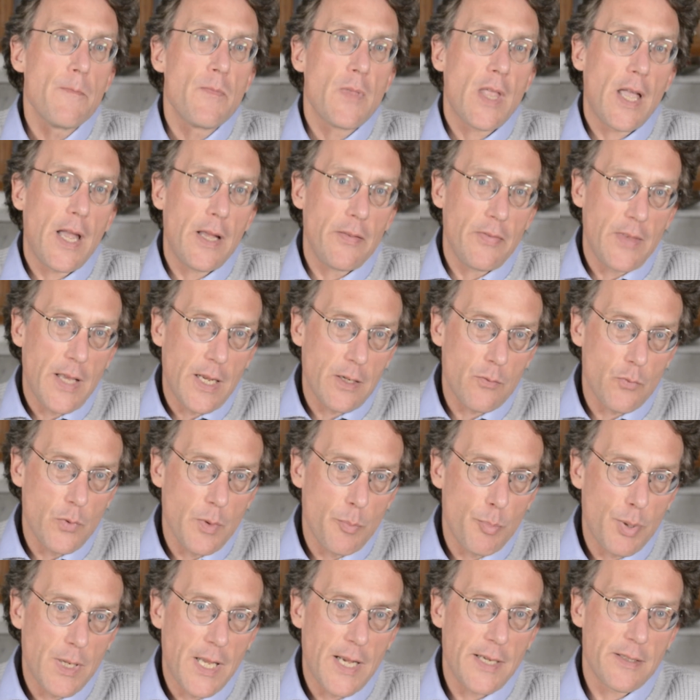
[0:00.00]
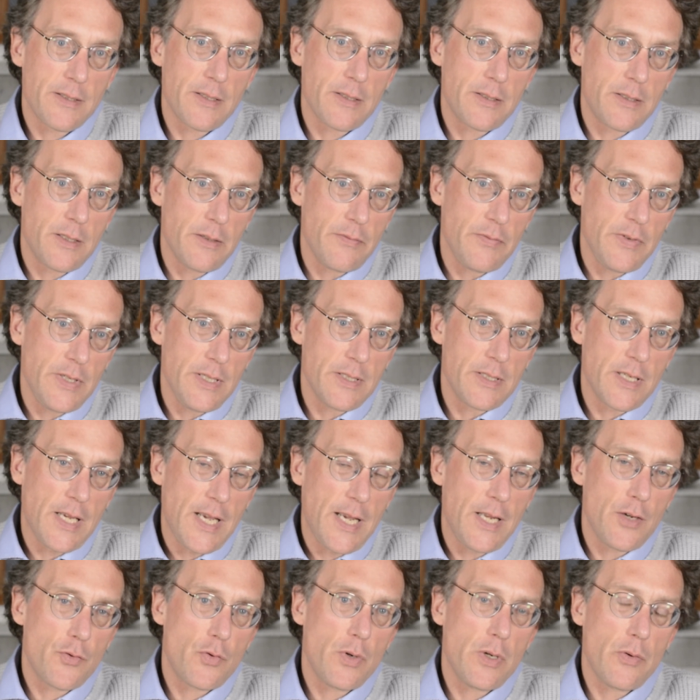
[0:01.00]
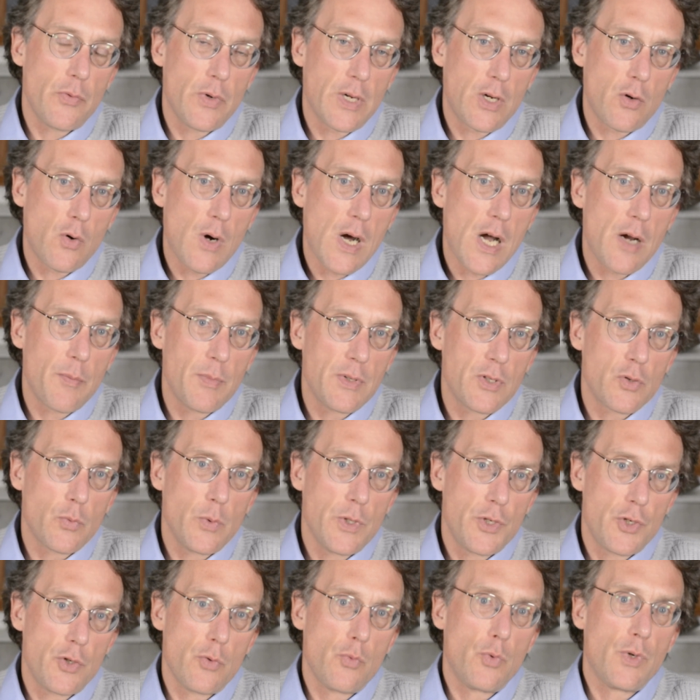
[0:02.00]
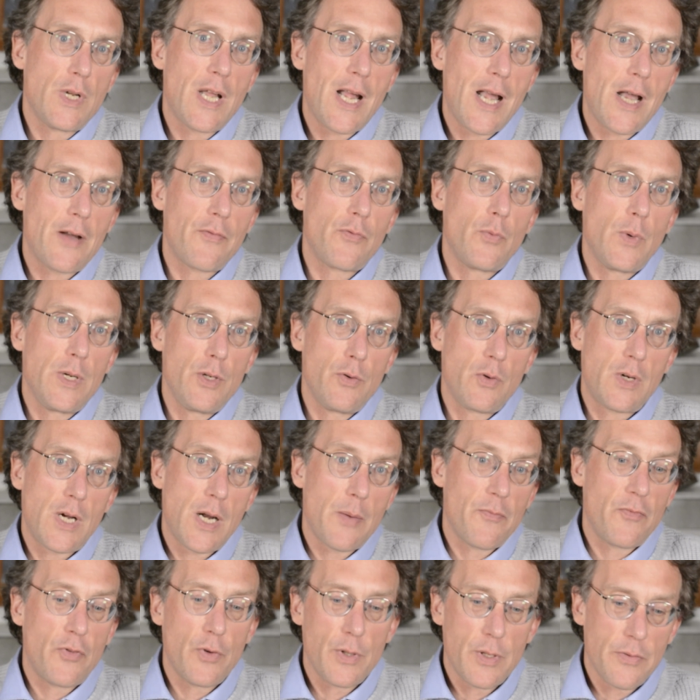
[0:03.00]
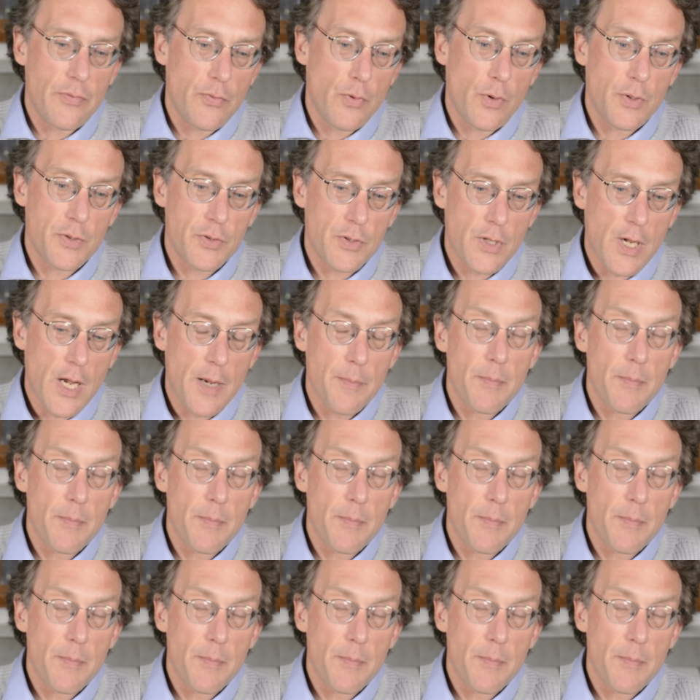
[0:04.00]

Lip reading: and that replaces the visa entry requirements which you would have when you come for the first time.